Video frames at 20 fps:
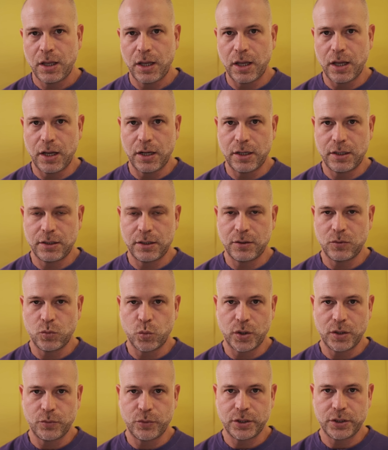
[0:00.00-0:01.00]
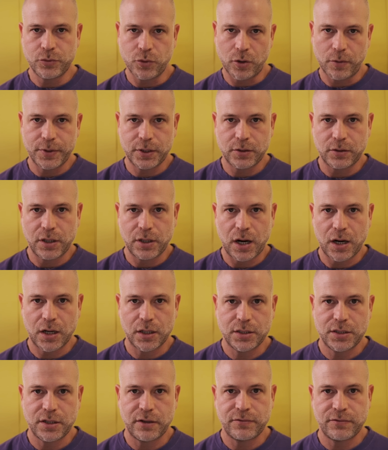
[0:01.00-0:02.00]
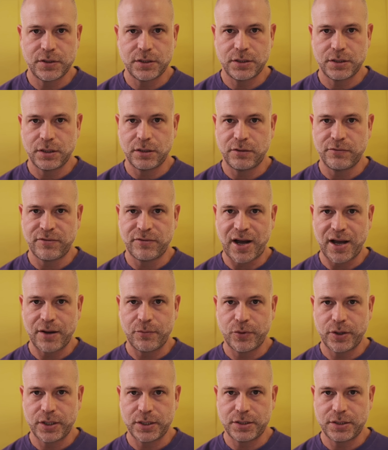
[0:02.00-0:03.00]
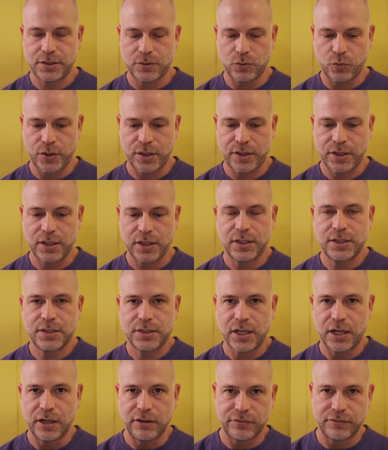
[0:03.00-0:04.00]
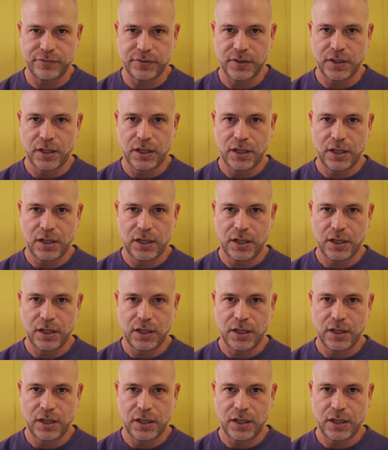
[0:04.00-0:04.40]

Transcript: And when we drop it on a hard surface, it vibrates within itself.